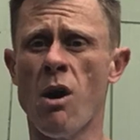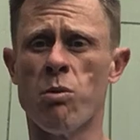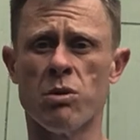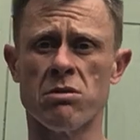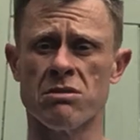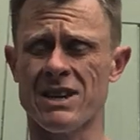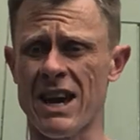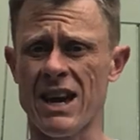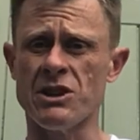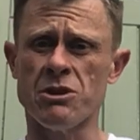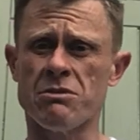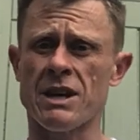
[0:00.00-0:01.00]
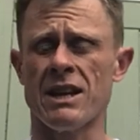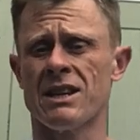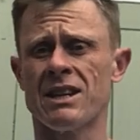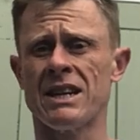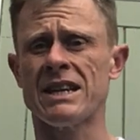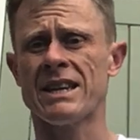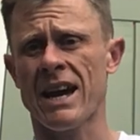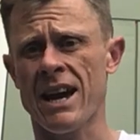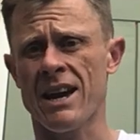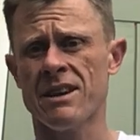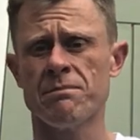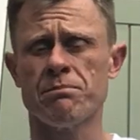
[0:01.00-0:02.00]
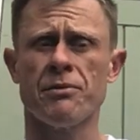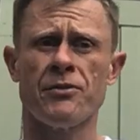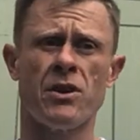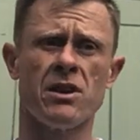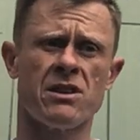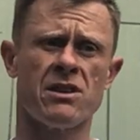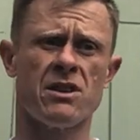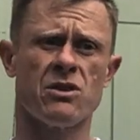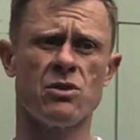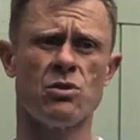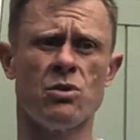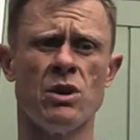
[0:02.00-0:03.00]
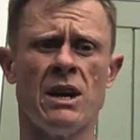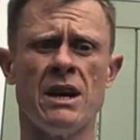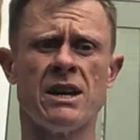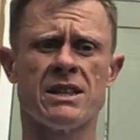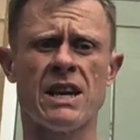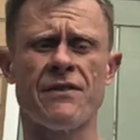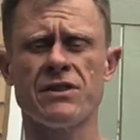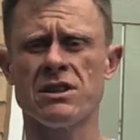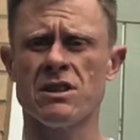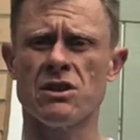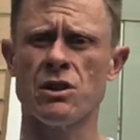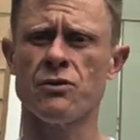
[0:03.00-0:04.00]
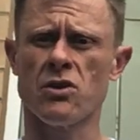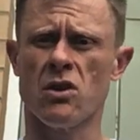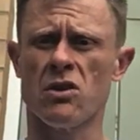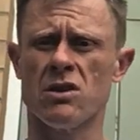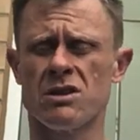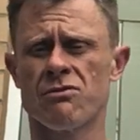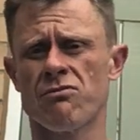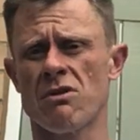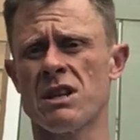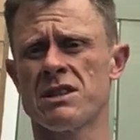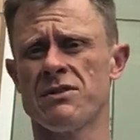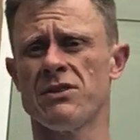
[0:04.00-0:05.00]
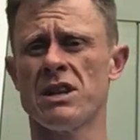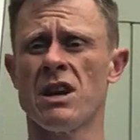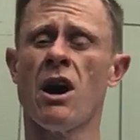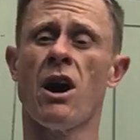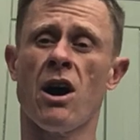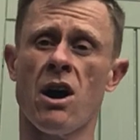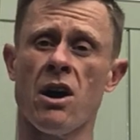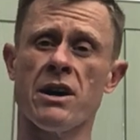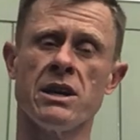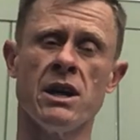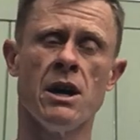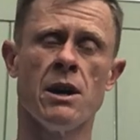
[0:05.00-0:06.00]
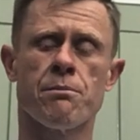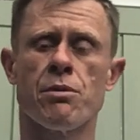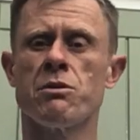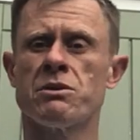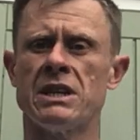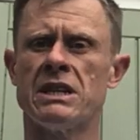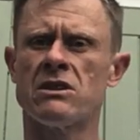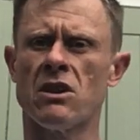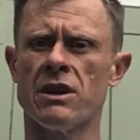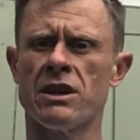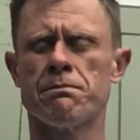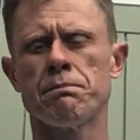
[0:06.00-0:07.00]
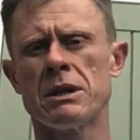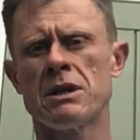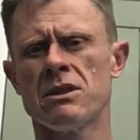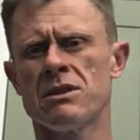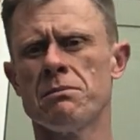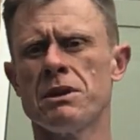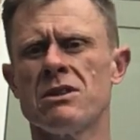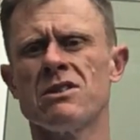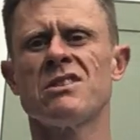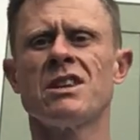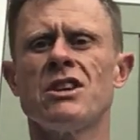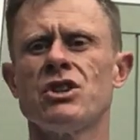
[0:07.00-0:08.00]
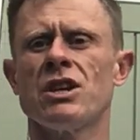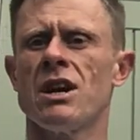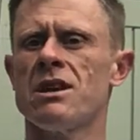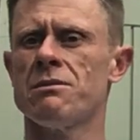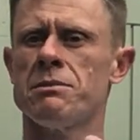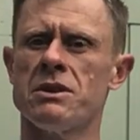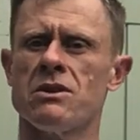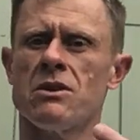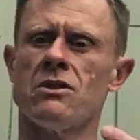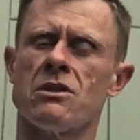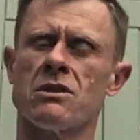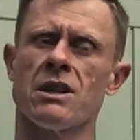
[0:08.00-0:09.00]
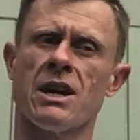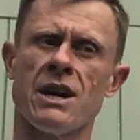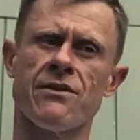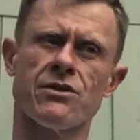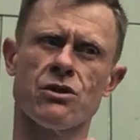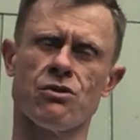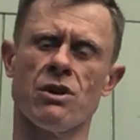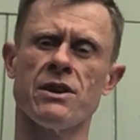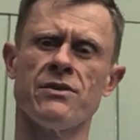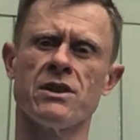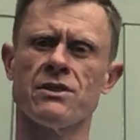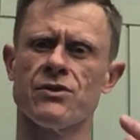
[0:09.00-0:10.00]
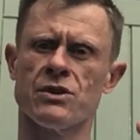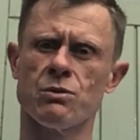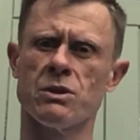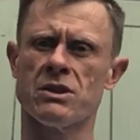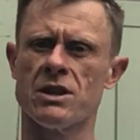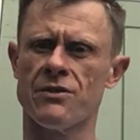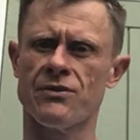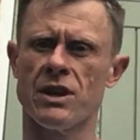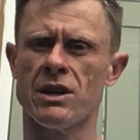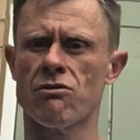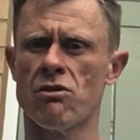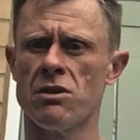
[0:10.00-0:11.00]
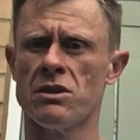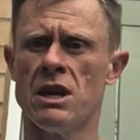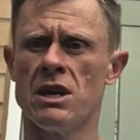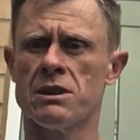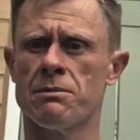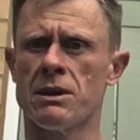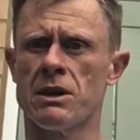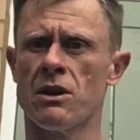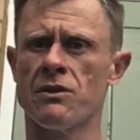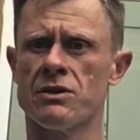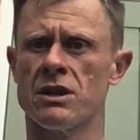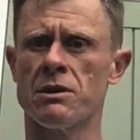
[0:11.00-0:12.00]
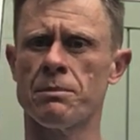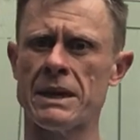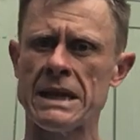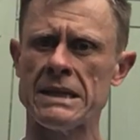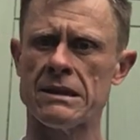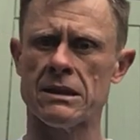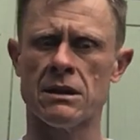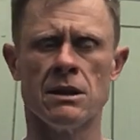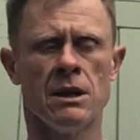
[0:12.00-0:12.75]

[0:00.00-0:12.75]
Well, yeah, you technically can, provided that your deficit that you've got is relatively high protein diet, because it means you're satiated, it means that you're not going to have the cravings for sweet stuff later on to make your life a little bit easier.